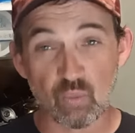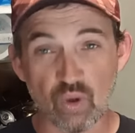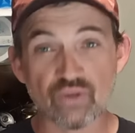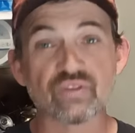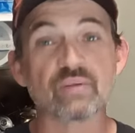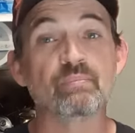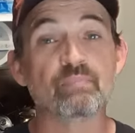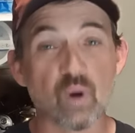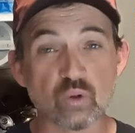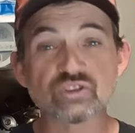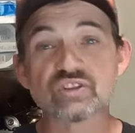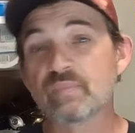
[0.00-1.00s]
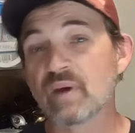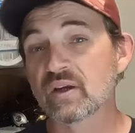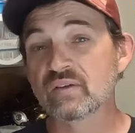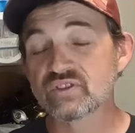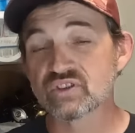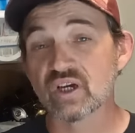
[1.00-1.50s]
I want the most
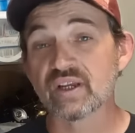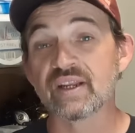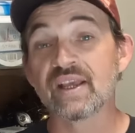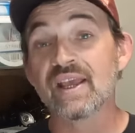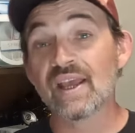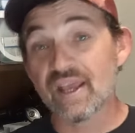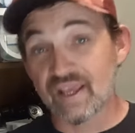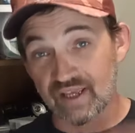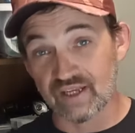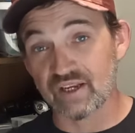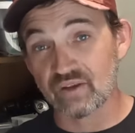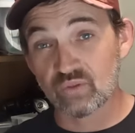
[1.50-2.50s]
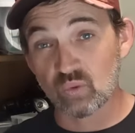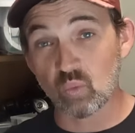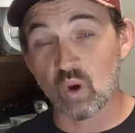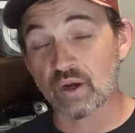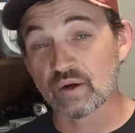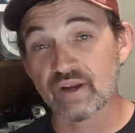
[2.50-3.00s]
amount of sun hitting the
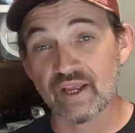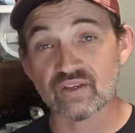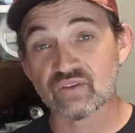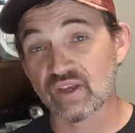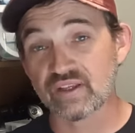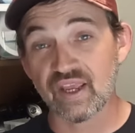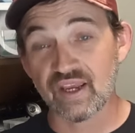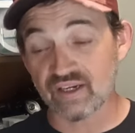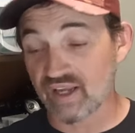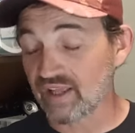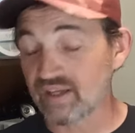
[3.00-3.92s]
water as I can.